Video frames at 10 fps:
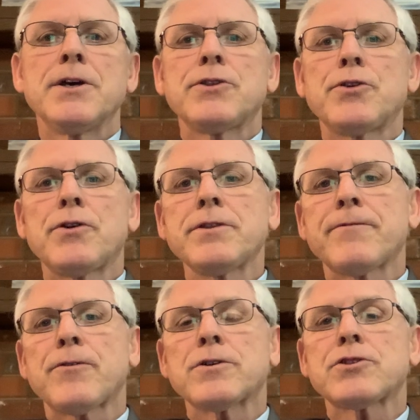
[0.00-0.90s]
During the
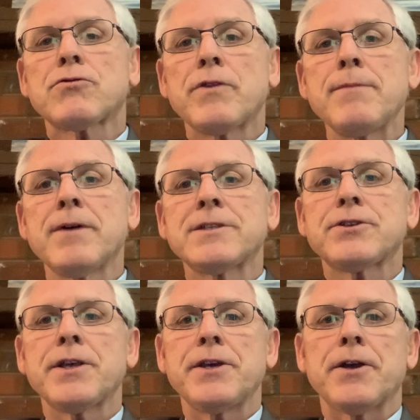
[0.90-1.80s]
first 3 months
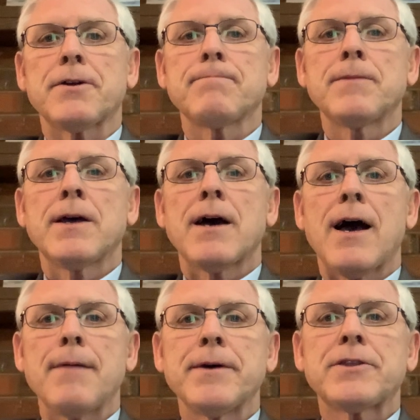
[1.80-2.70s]
of the year,
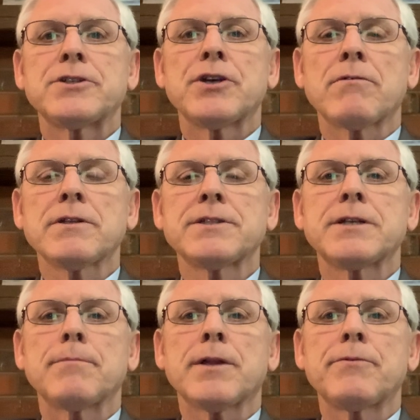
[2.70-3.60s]
I'm at the General
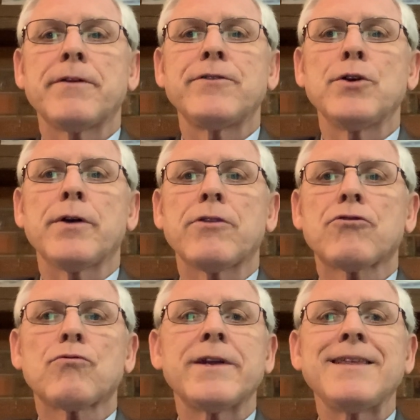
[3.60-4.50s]
Assembly reviewing
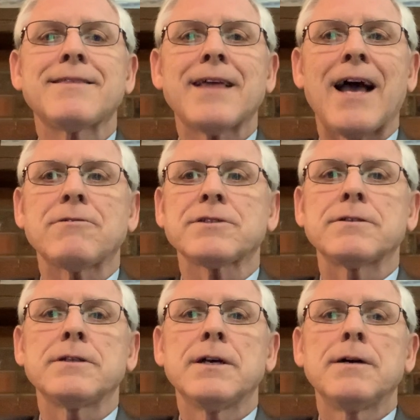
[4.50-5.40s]

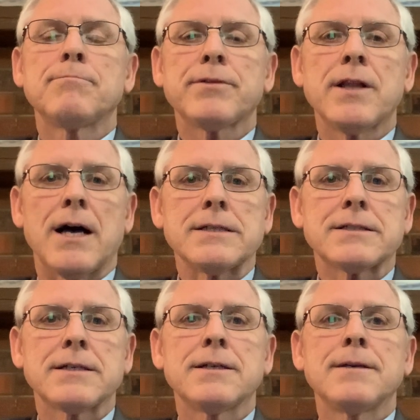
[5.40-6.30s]
3,000
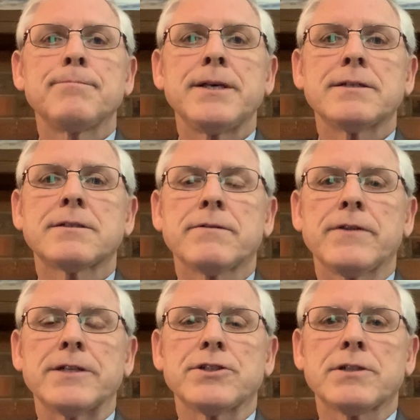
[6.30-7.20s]
plus pieces of
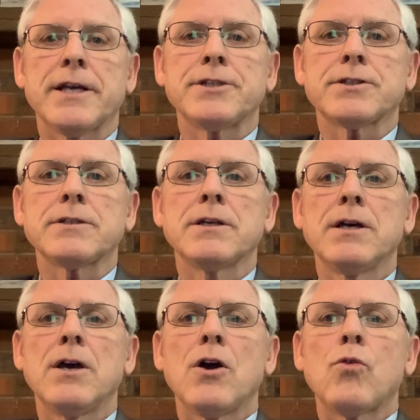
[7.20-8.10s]
legislation,
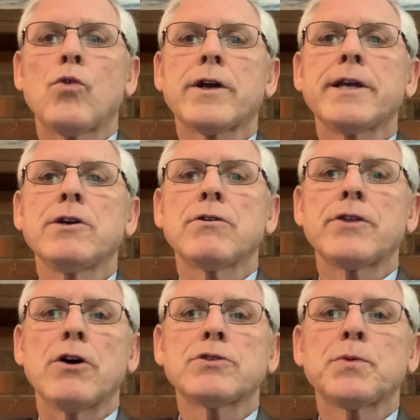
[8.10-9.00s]
working on
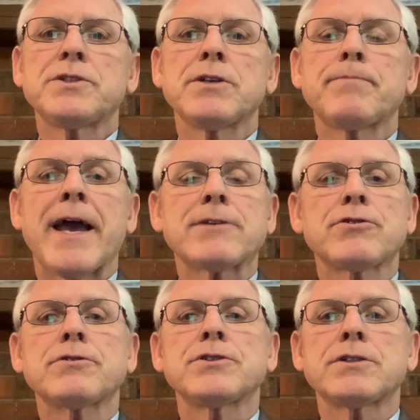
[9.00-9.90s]
those which impact
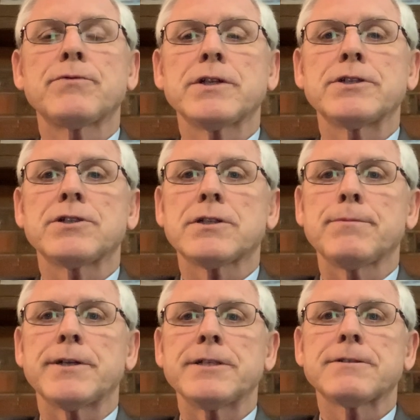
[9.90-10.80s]
churches and religious
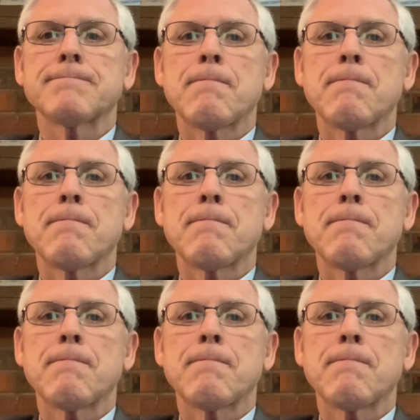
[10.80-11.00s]
liberties.